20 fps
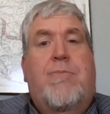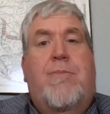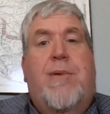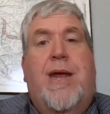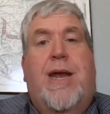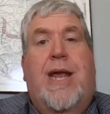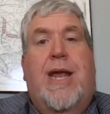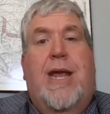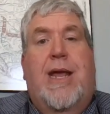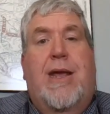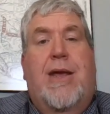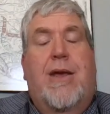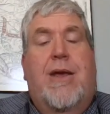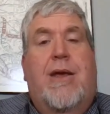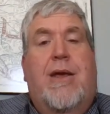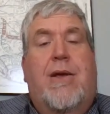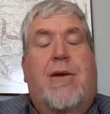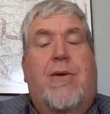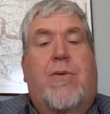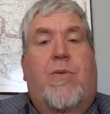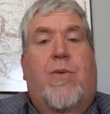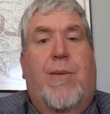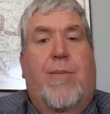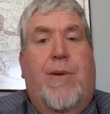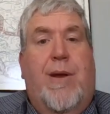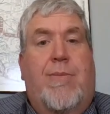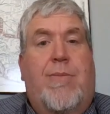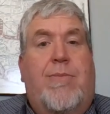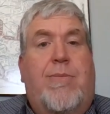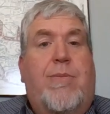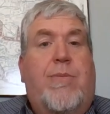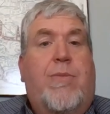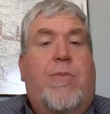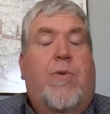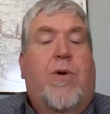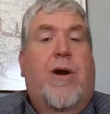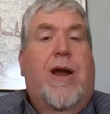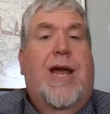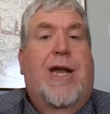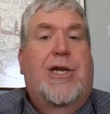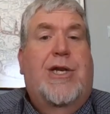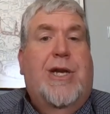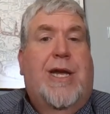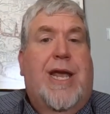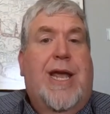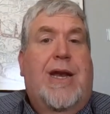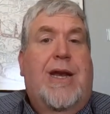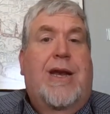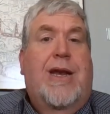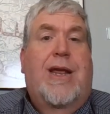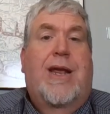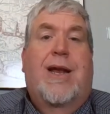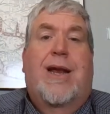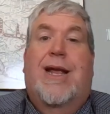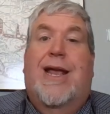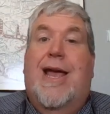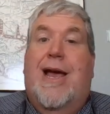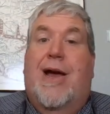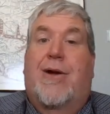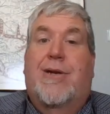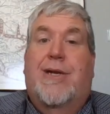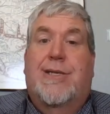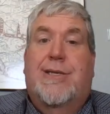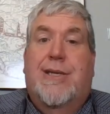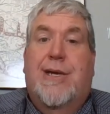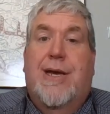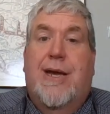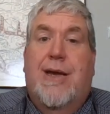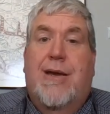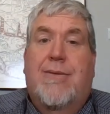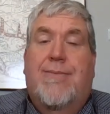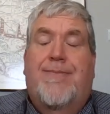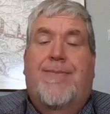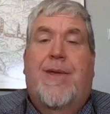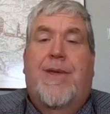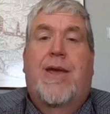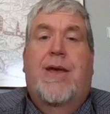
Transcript: Many women were educated in accountancy,